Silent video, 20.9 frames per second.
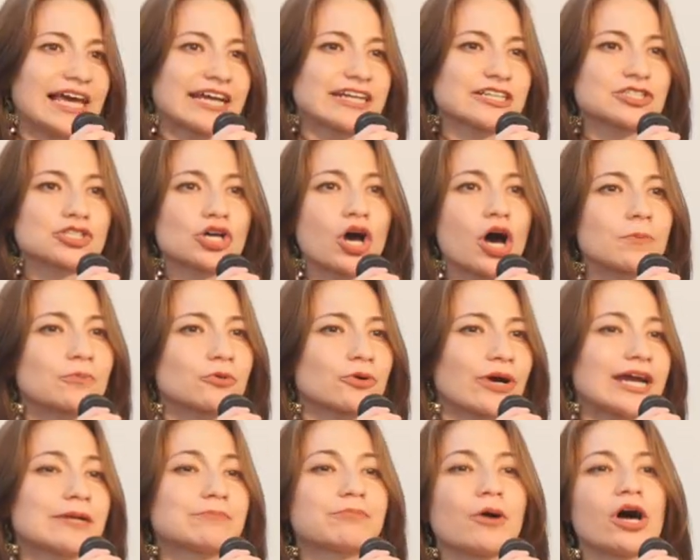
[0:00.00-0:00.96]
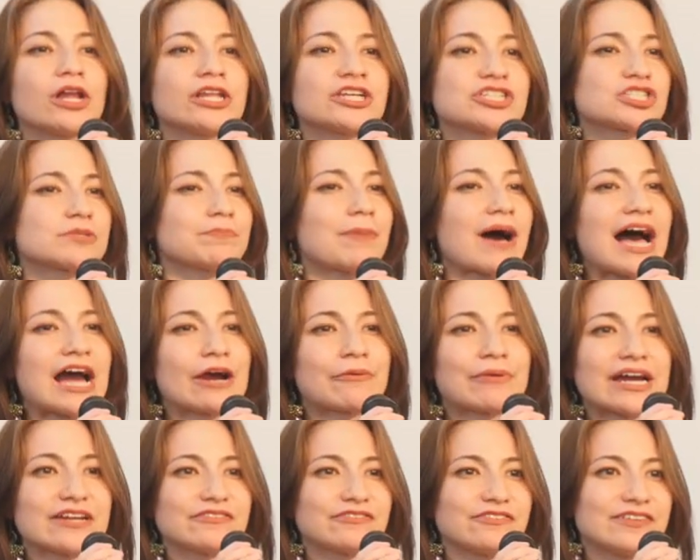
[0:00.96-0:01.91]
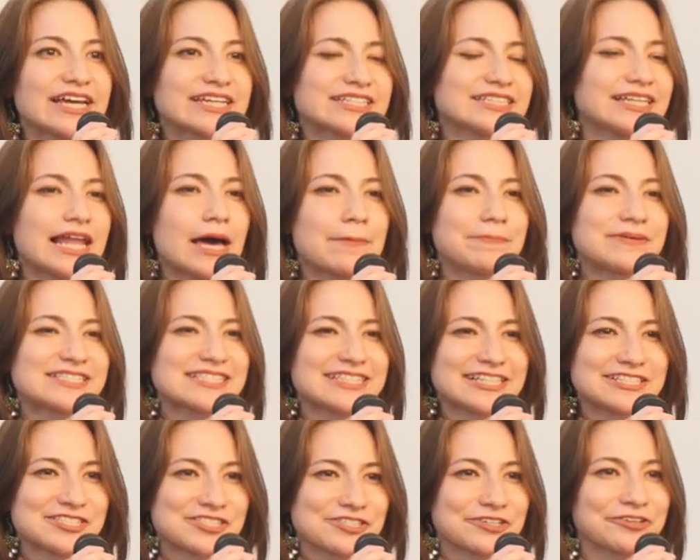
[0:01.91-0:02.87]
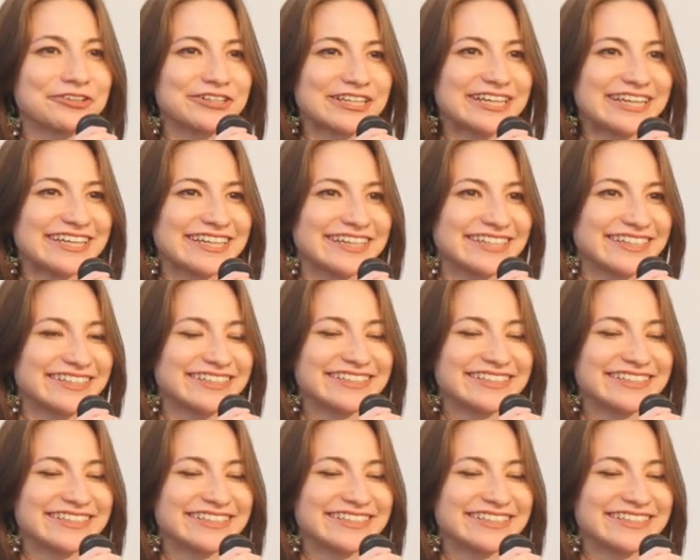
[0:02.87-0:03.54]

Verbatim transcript: like a top grade polished pyrite flecked lapis lazuli.